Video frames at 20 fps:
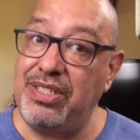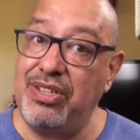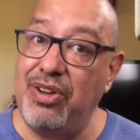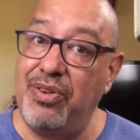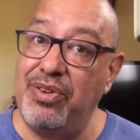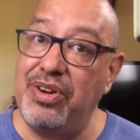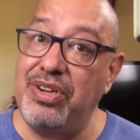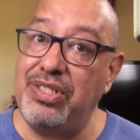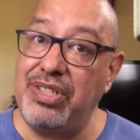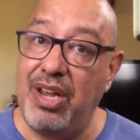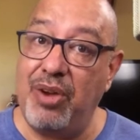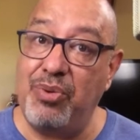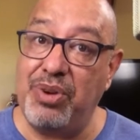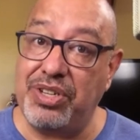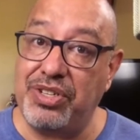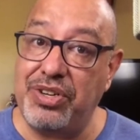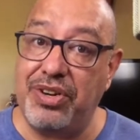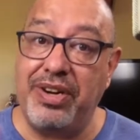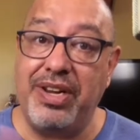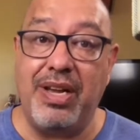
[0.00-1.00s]
owners and we're
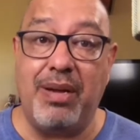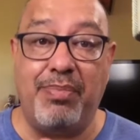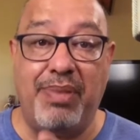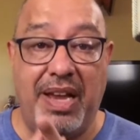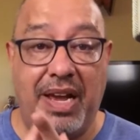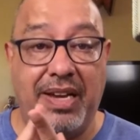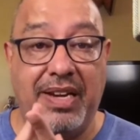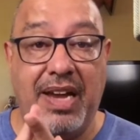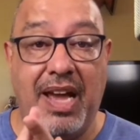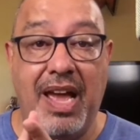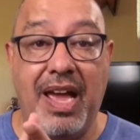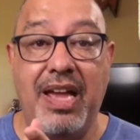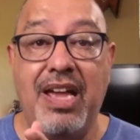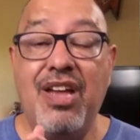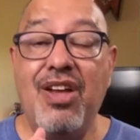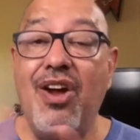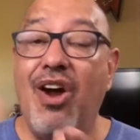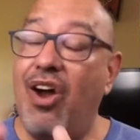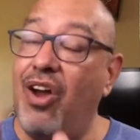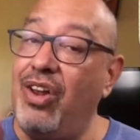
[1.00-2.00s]
turning a blind eye,
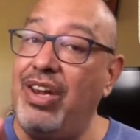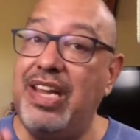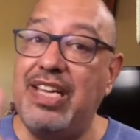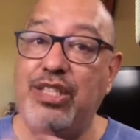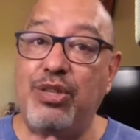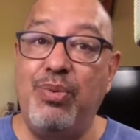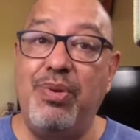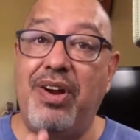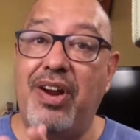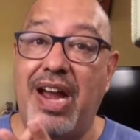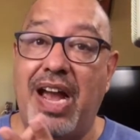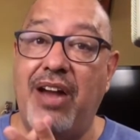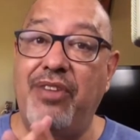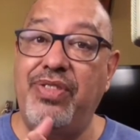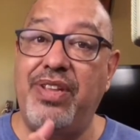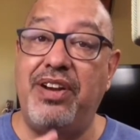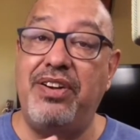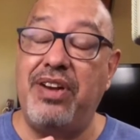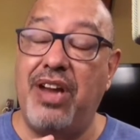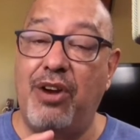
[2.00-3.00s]
unless we're out
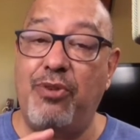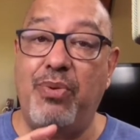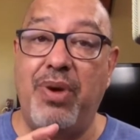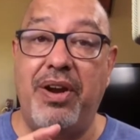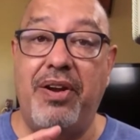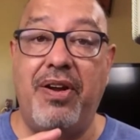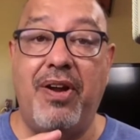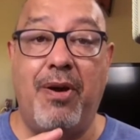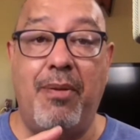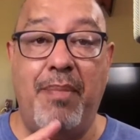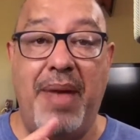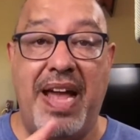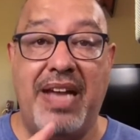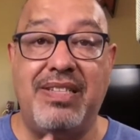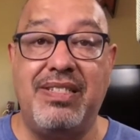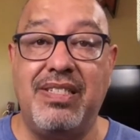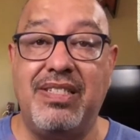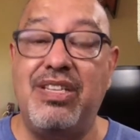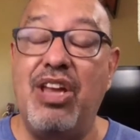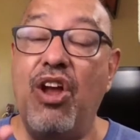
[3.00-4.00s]
there not wearing our
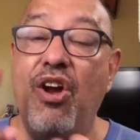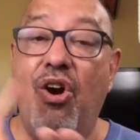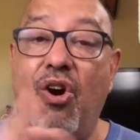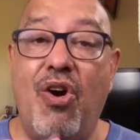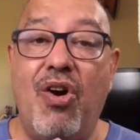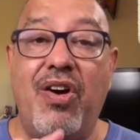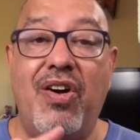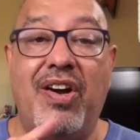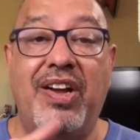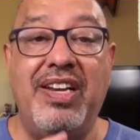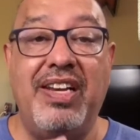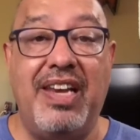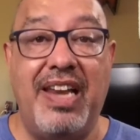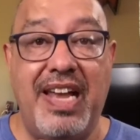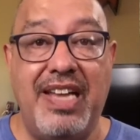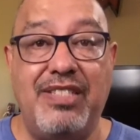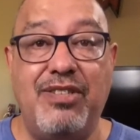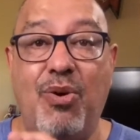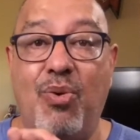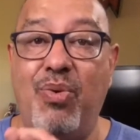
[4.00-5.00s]
masks, or
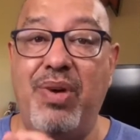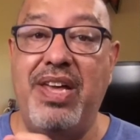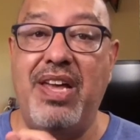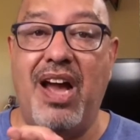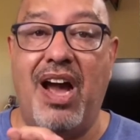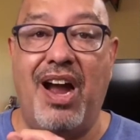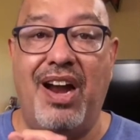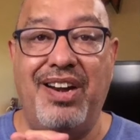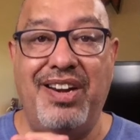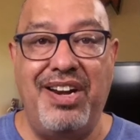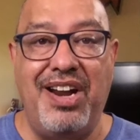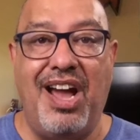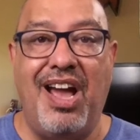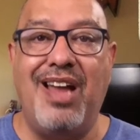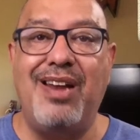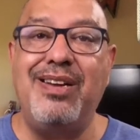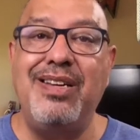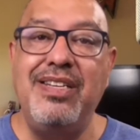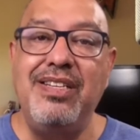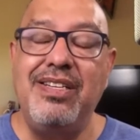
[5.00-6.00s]
unless we are
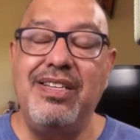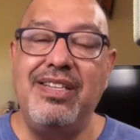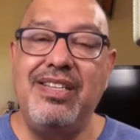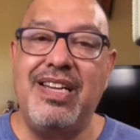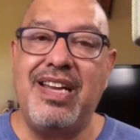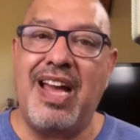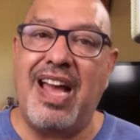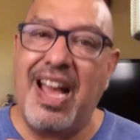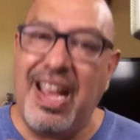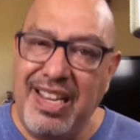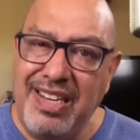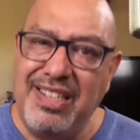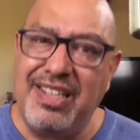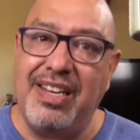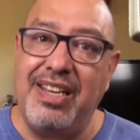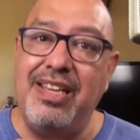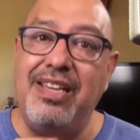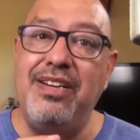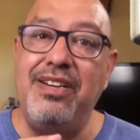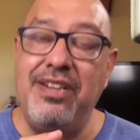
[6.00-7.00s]
not
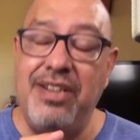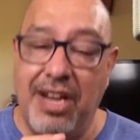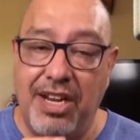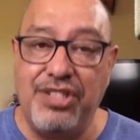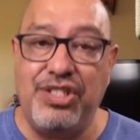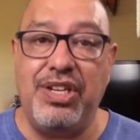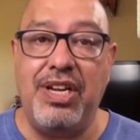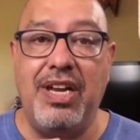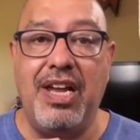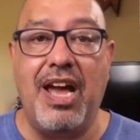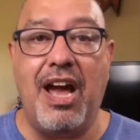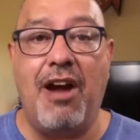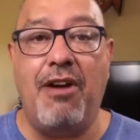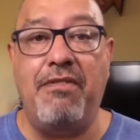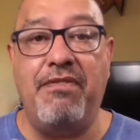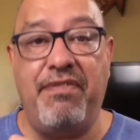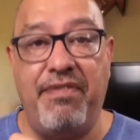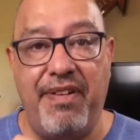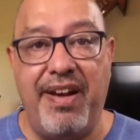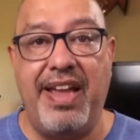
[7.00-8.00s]
kindly nudging our
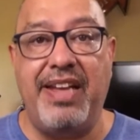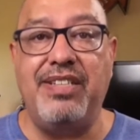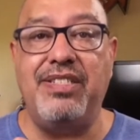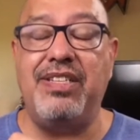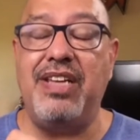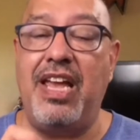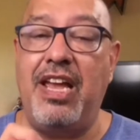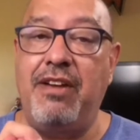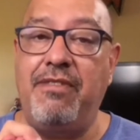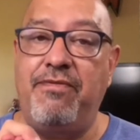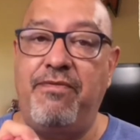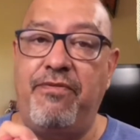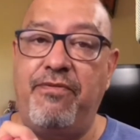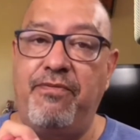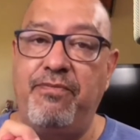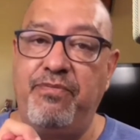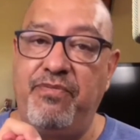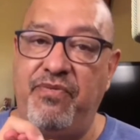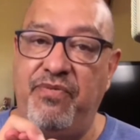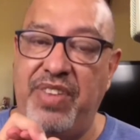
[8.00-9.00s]
friends and
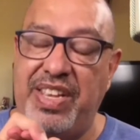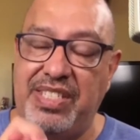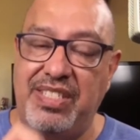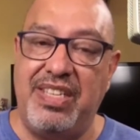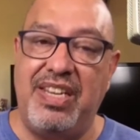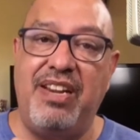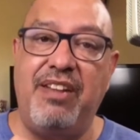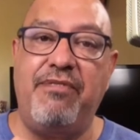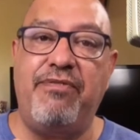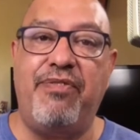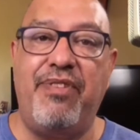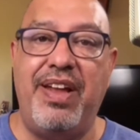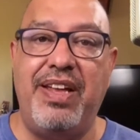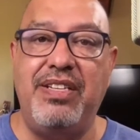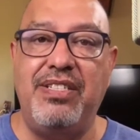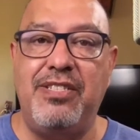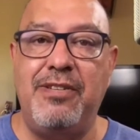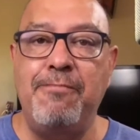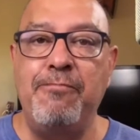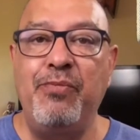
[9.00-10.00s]
visiting
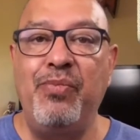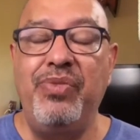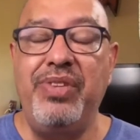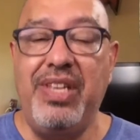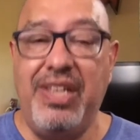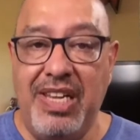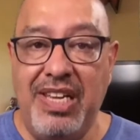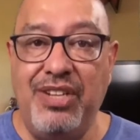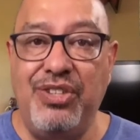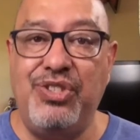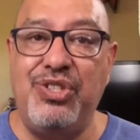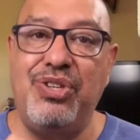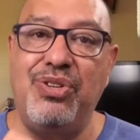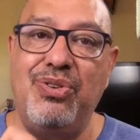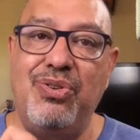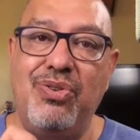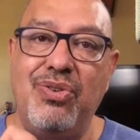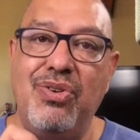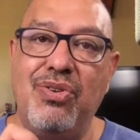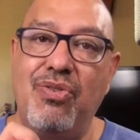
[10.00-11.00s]
friends
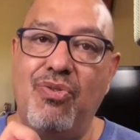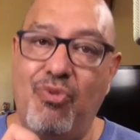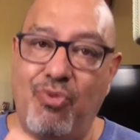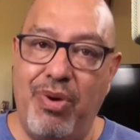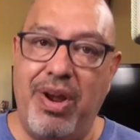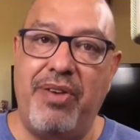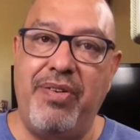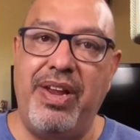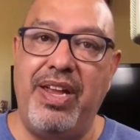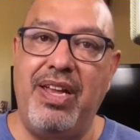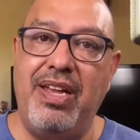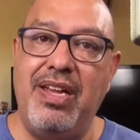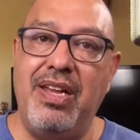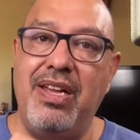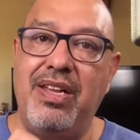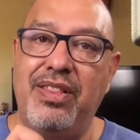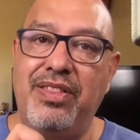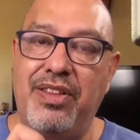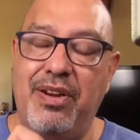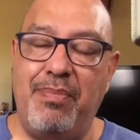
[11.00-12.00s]
into wearing
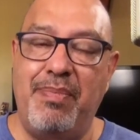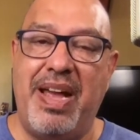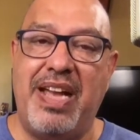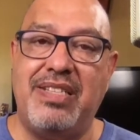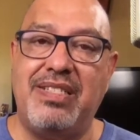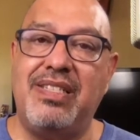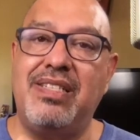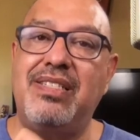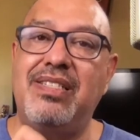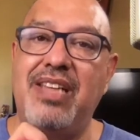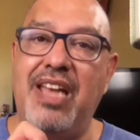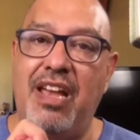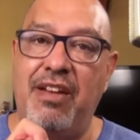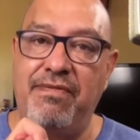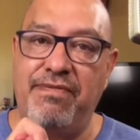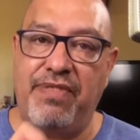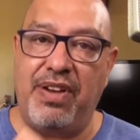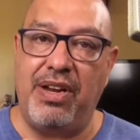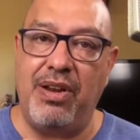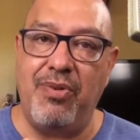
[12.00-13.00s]
their masks and
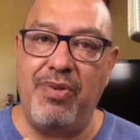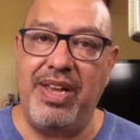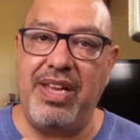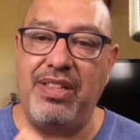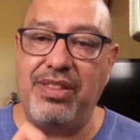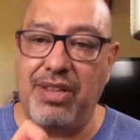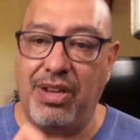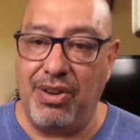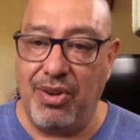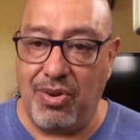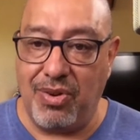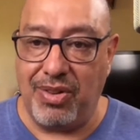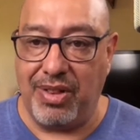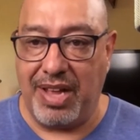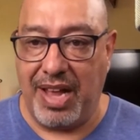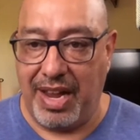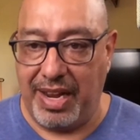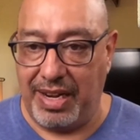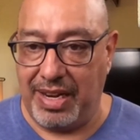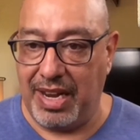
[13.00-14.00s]
following the local
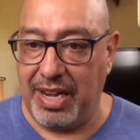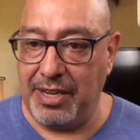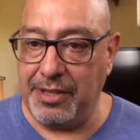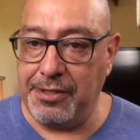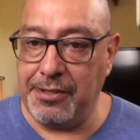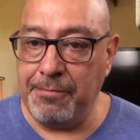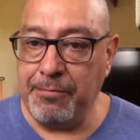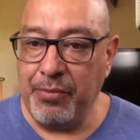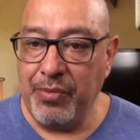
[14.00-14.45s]
guidelines.